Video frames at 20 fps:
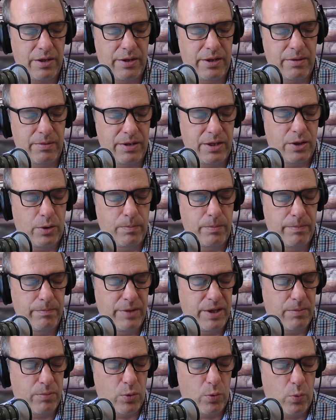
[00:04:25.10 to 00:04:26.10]

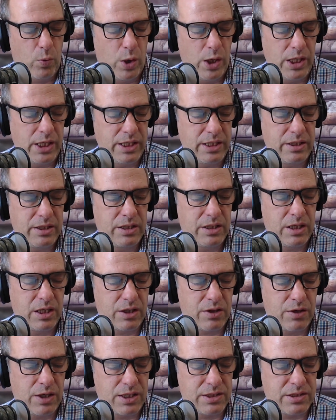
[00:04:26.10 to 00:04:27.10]
Number one
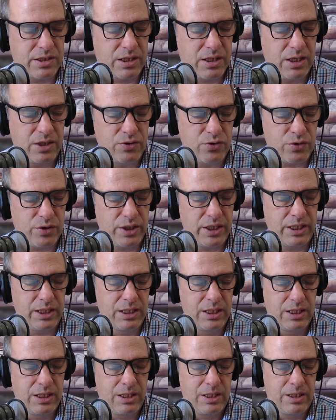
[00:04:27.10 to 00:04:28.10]
across the country,
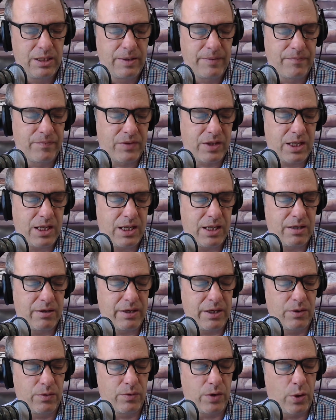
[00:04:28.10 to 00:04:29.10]

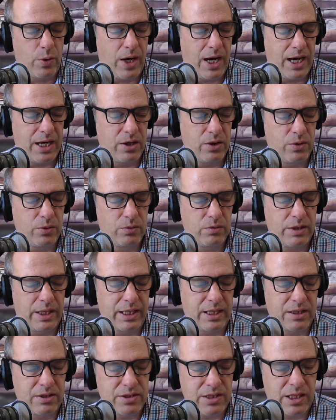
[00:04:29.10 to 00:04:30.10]
Ohio,
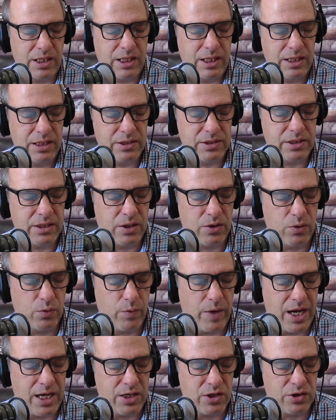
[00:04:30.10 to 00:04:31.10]
like Kentucky, is another
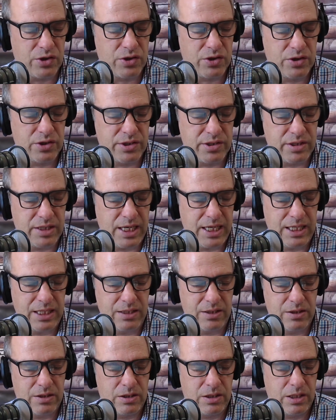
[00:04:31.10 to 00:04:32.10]
reddish state.
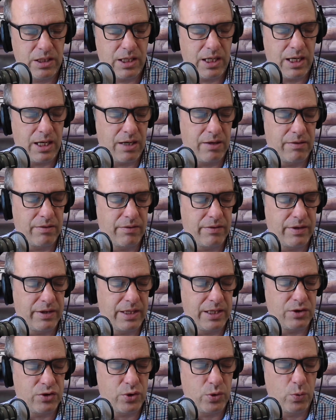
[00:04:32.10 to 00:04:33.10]

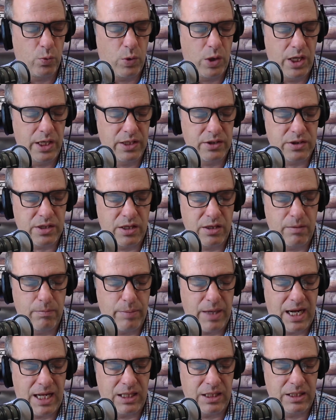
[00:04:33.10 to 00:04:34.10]
Issue one is on the
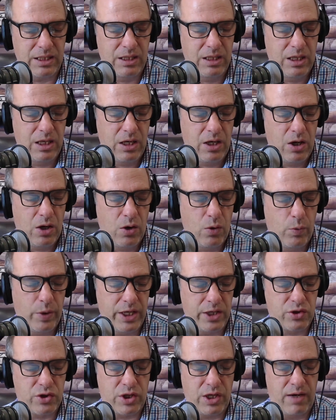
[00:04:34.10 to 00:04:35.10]
ballot,
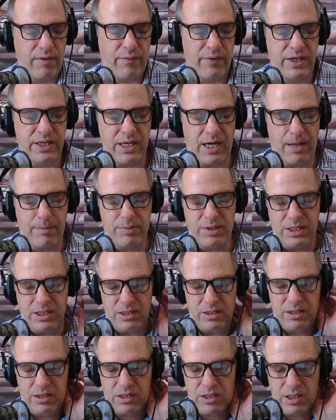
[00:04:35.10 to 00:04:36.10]
which, if
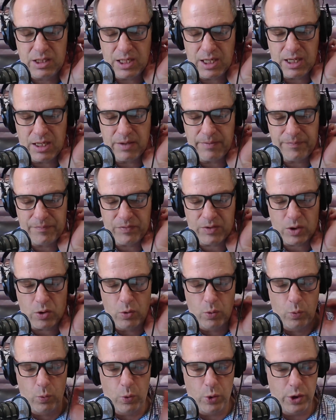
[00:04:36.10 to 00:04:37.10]
adopted,
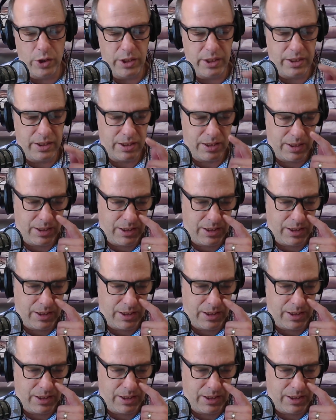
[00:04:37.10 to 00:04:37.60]
would